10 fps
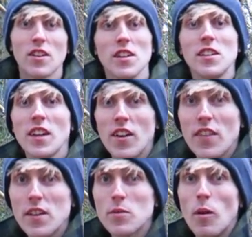So you see on
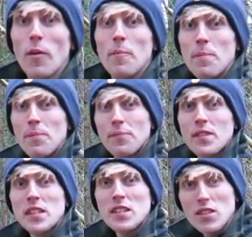this one,
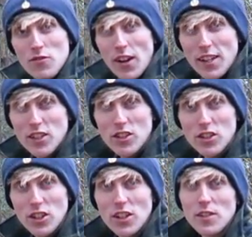this is the ranger
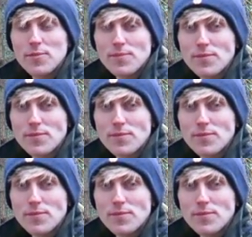shirt